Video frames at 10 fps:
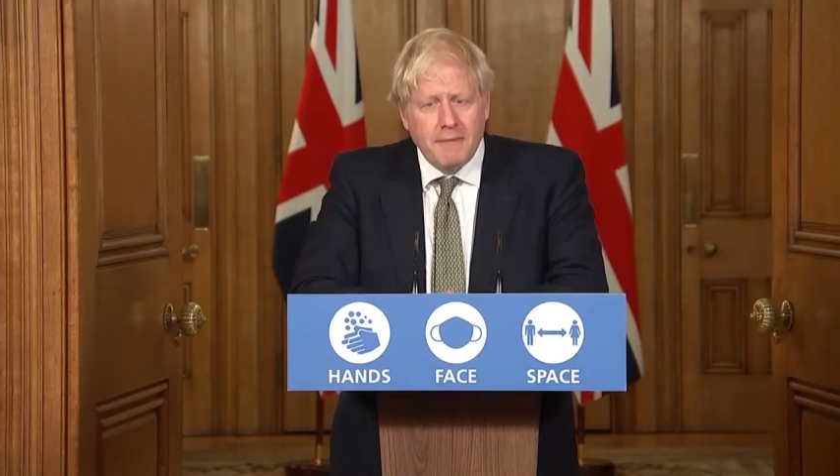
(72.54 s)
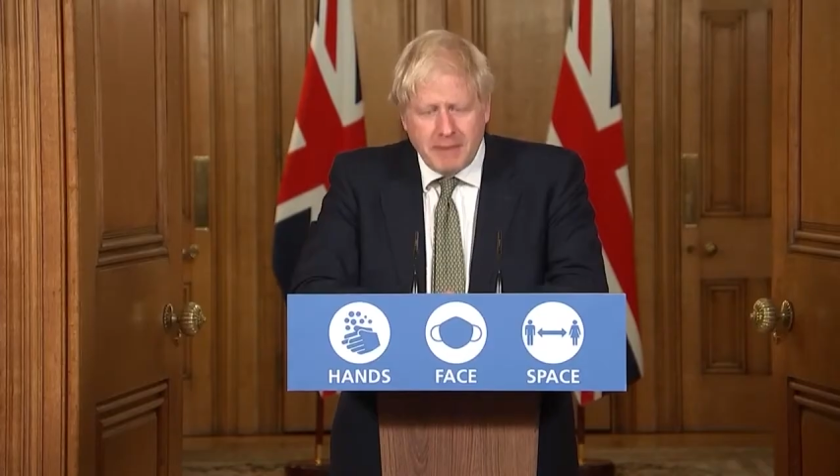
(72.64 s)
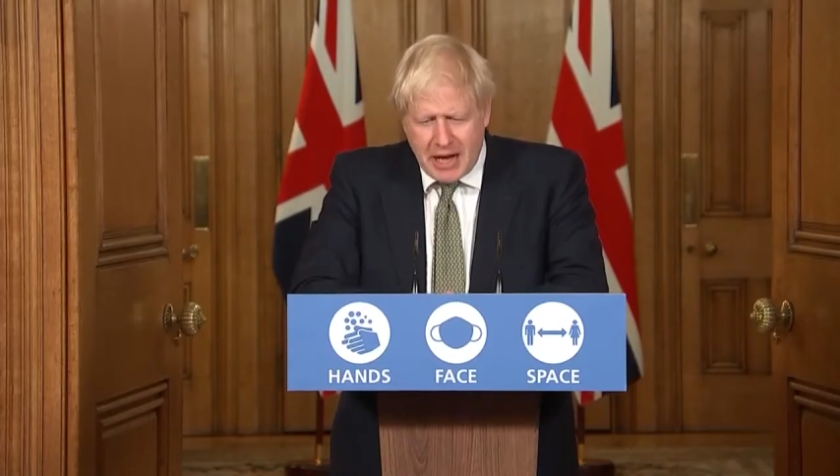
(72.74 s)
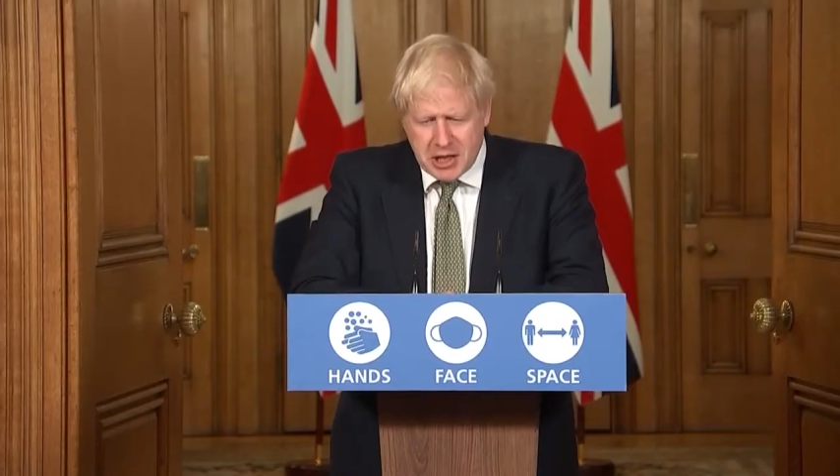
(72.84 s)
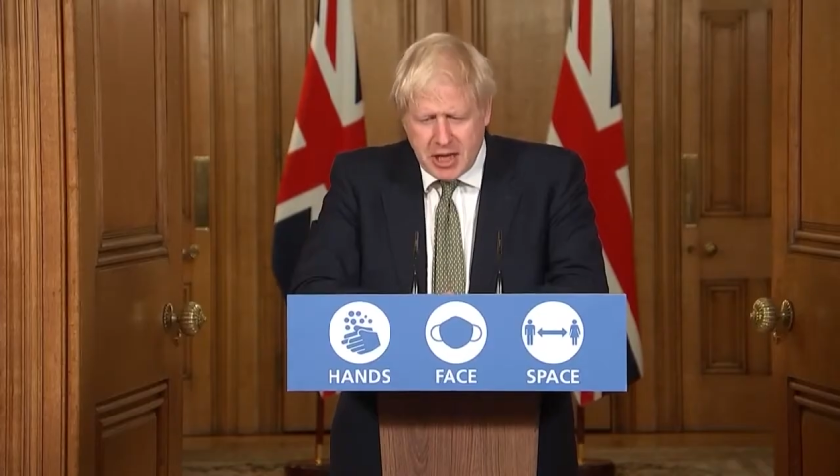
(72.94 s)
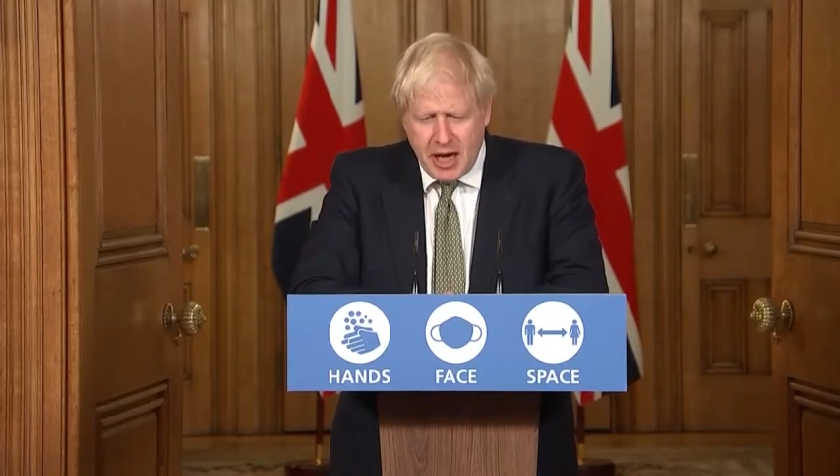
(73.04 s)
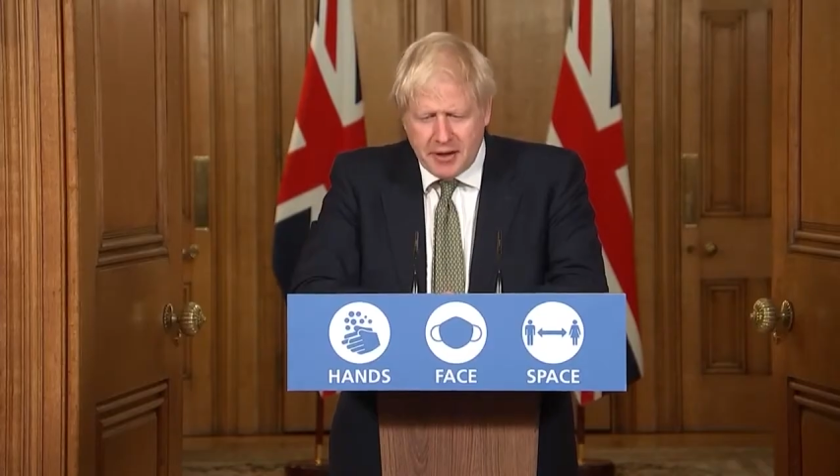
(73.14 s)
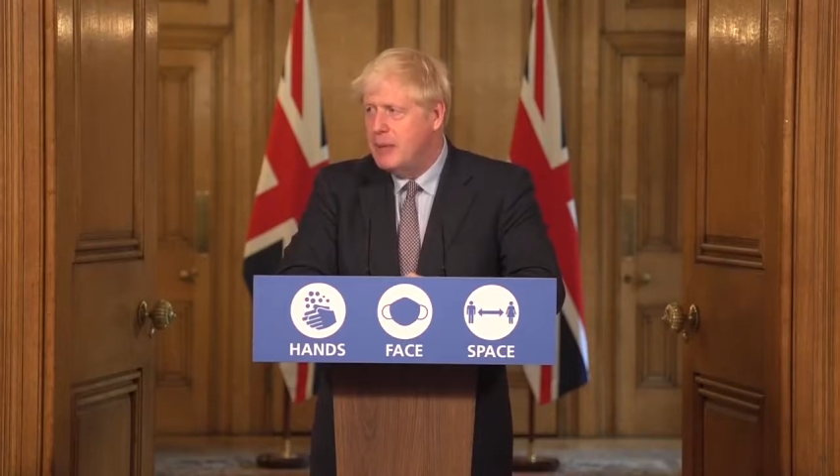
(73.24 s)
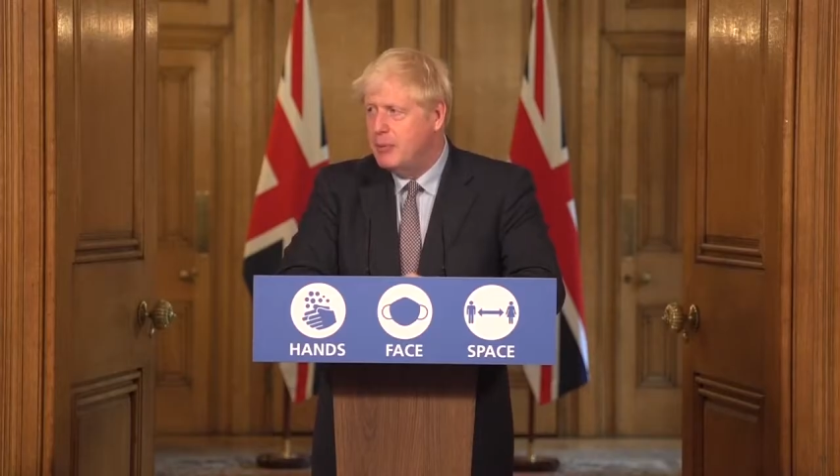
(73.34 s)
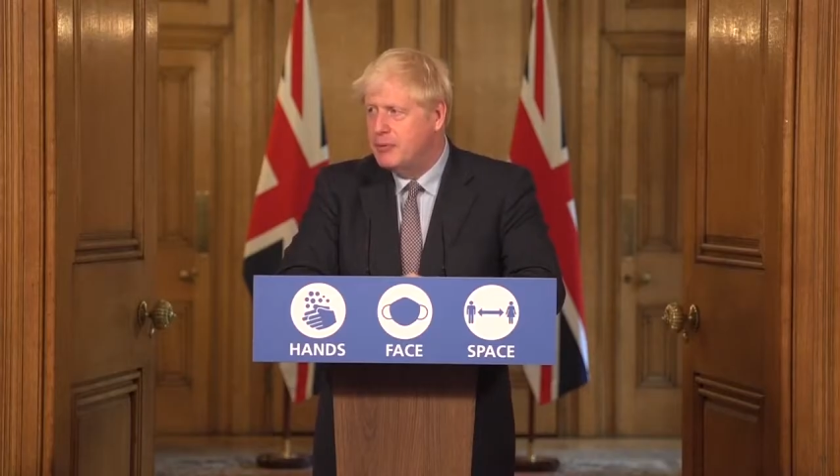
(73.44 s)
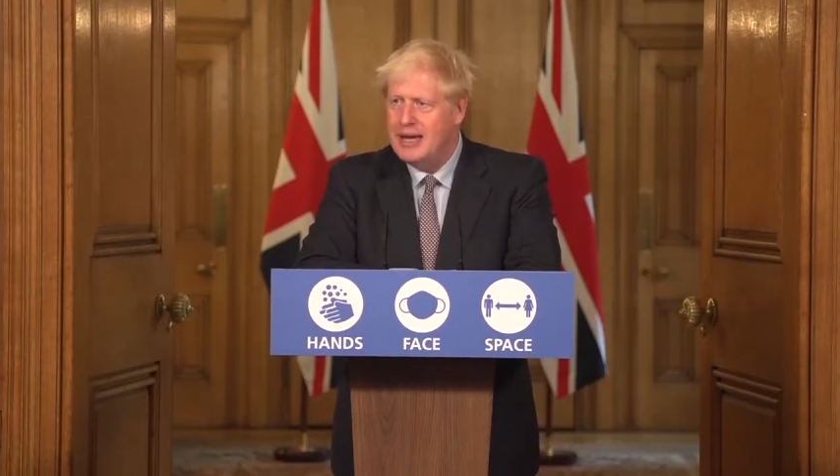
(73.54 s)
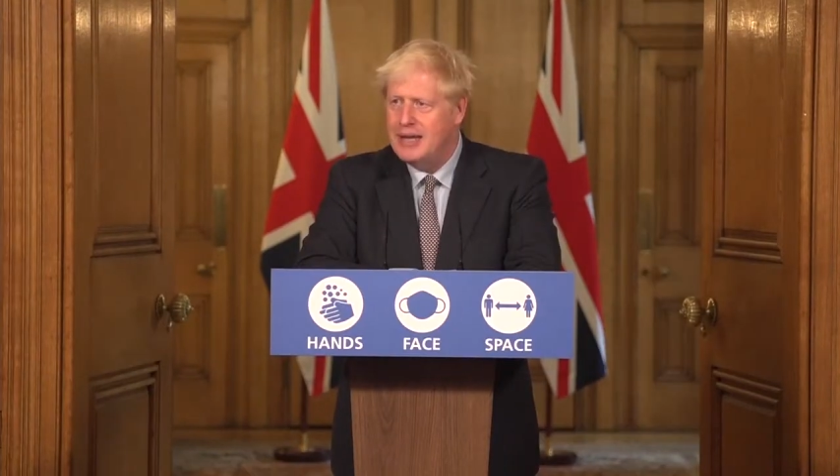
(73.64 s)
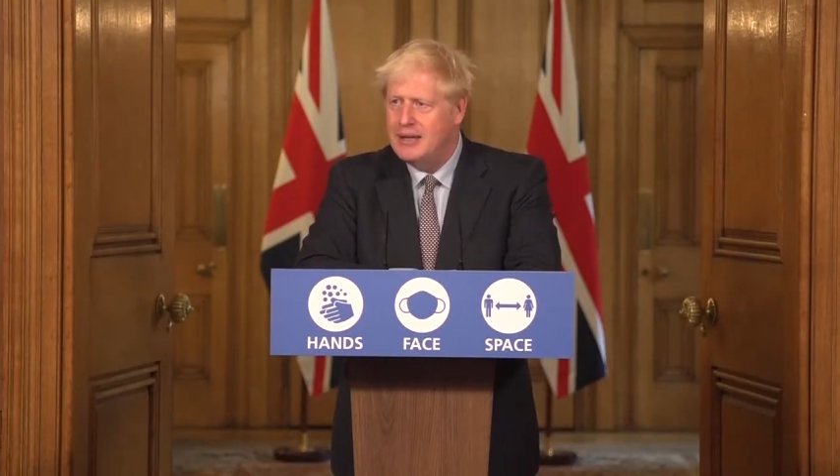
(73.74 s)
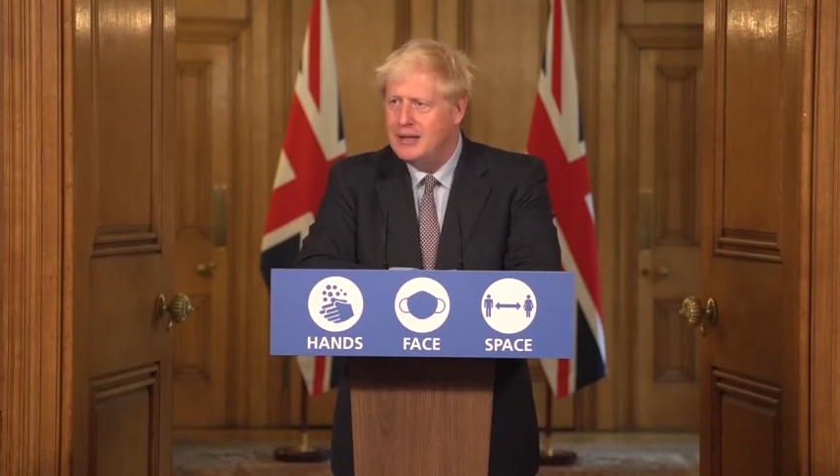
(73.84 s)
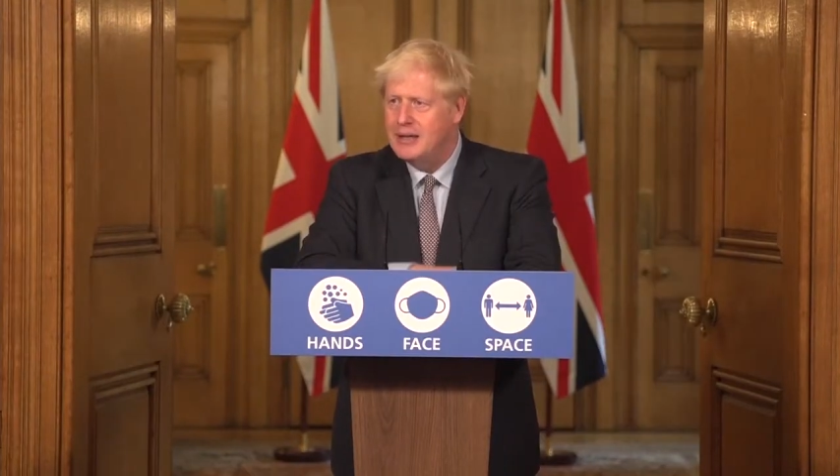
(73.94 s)
Flashing at people
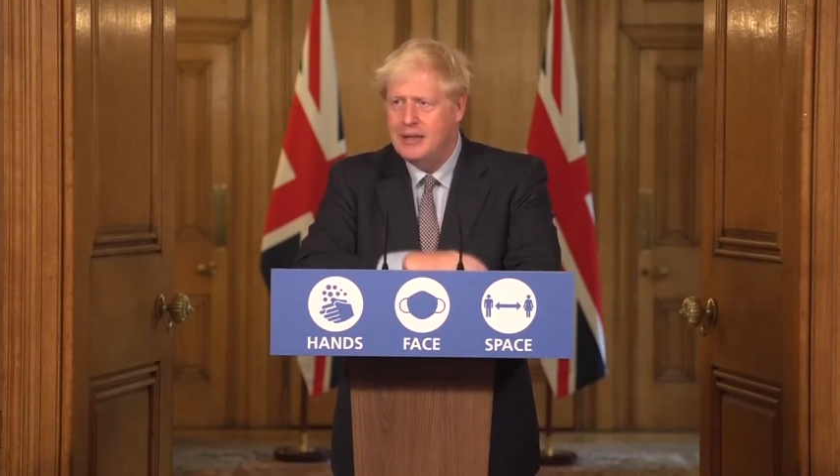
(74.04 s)
in